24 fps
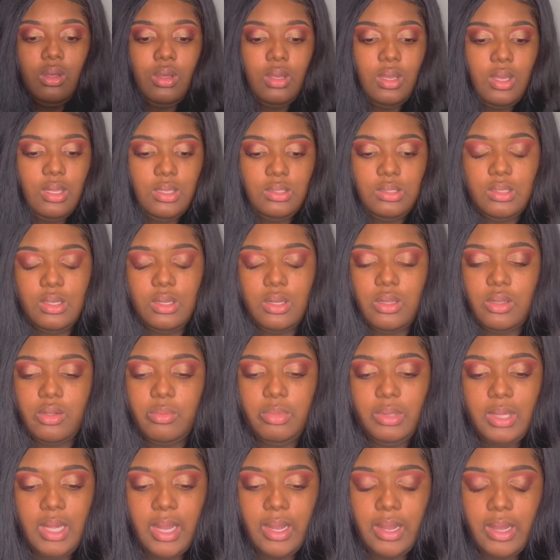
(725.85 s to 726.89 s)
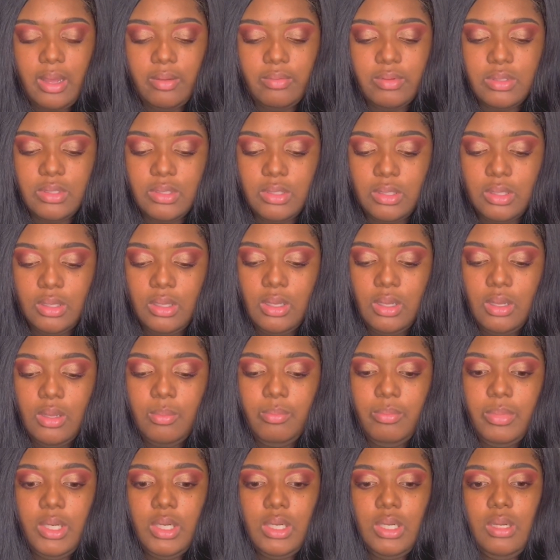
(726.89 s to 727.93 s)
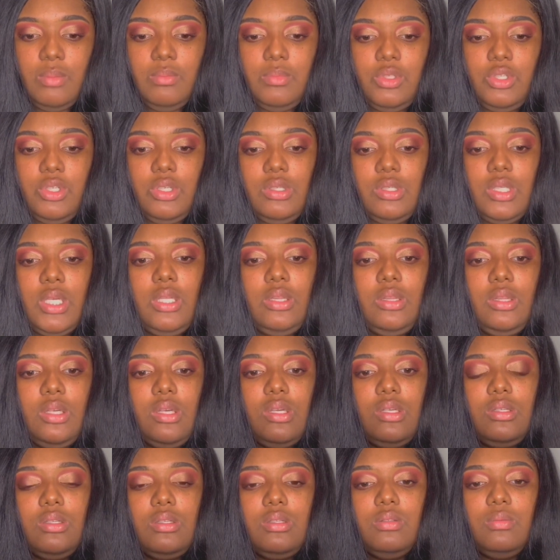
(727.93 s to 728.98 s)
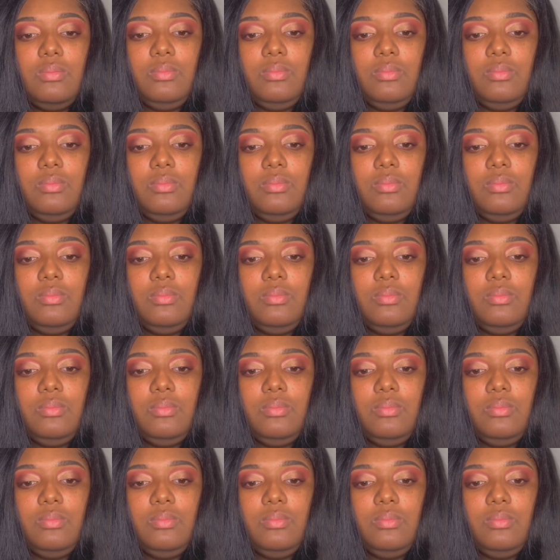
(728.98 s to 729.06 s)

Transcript: It's in the color black, obviously, but it comes just like this.